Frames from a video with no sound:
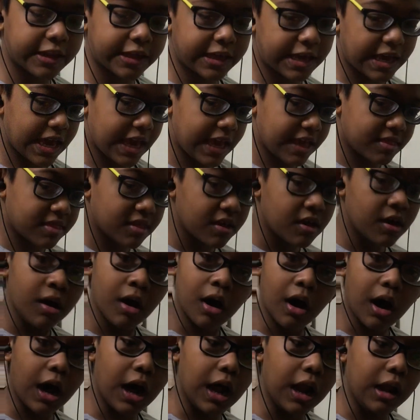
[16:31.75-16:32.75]
case,
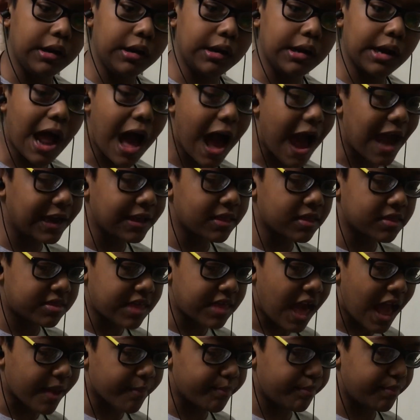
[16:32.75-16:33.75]
a line
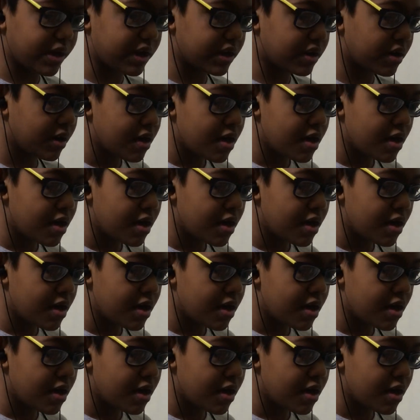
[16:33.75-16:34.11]
segment.